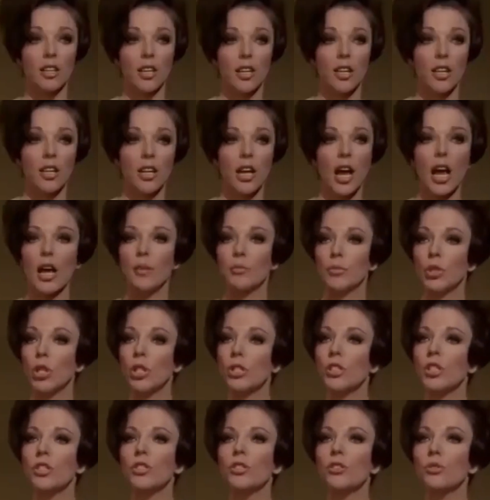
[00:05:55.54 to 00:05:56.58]
he
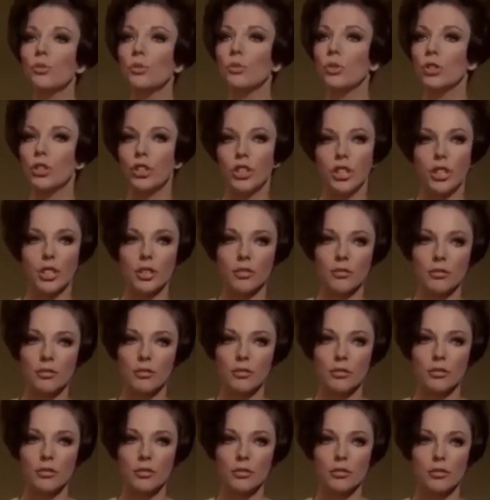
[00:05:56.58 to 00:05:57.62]
loves strikes a
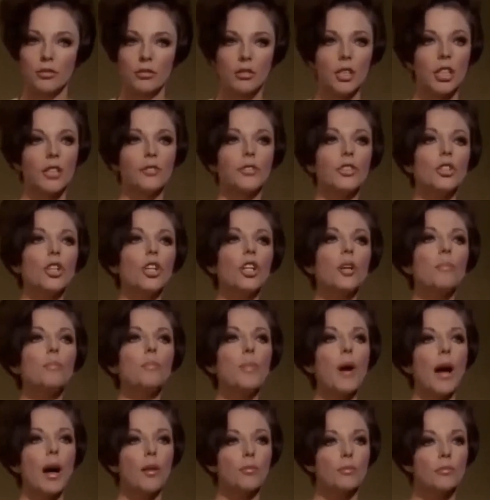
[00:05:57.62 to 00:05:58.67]
powerful
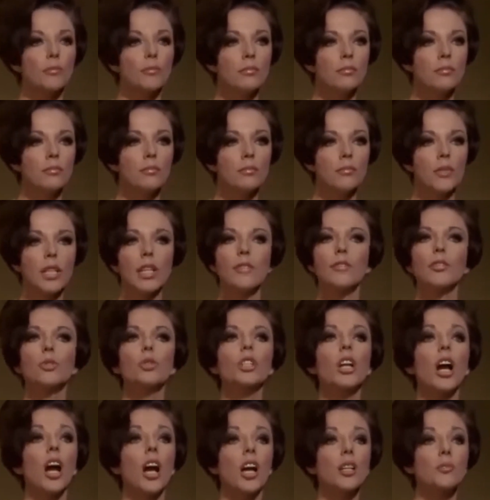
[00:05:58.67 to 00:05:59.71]
emotional chord.
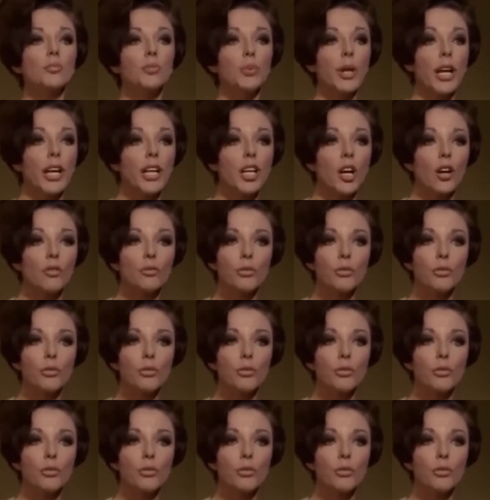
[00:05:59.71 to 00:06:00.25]
This